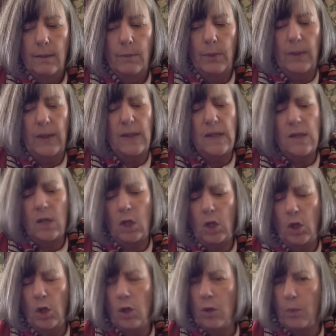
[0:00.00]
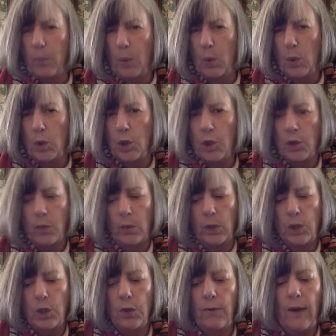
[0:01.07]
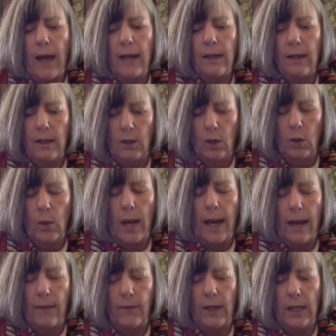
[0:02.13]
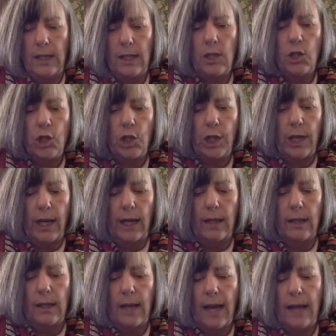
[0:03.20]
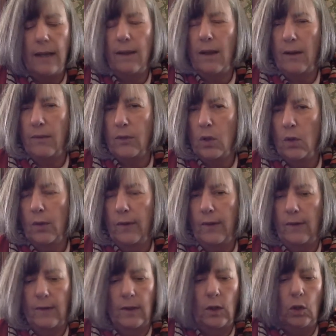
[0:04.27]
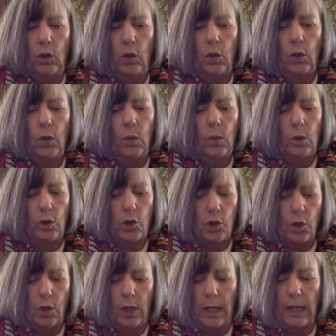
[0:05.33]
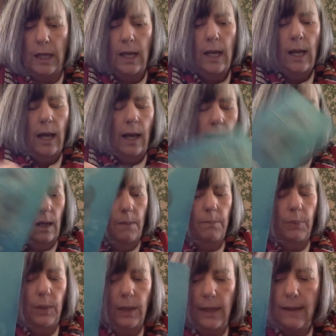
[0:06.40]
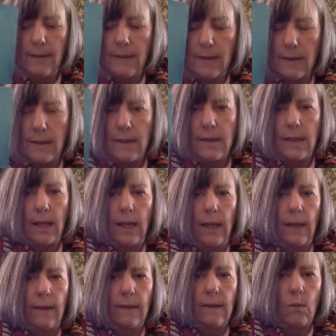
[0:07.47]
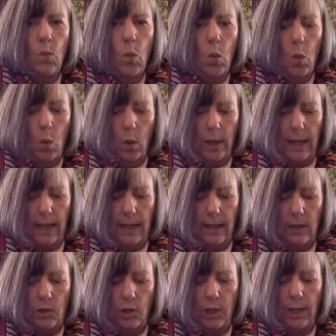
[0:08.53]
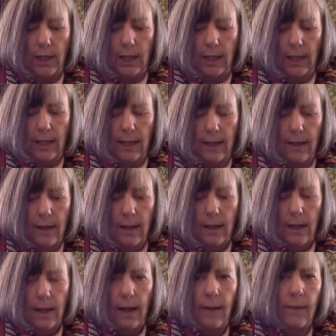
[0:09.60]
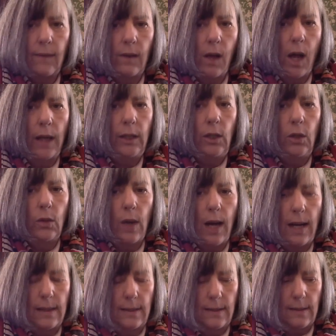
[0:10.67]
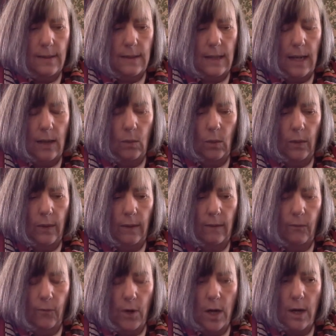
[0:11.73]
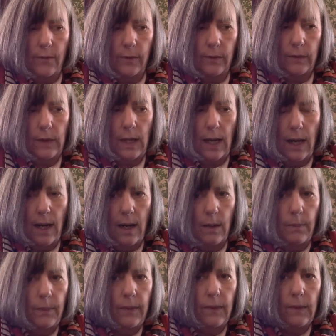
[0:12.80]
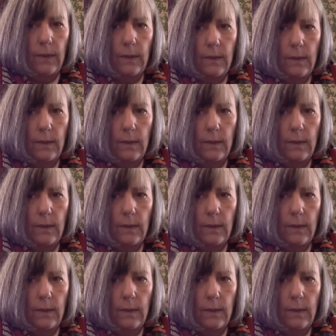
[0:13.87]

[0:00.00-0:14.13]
but this is a huge push which you've had, you have initiated, and and of course it's a new journey. And I'm pleased to see some water energy here. It's like you understand with this Five of Cups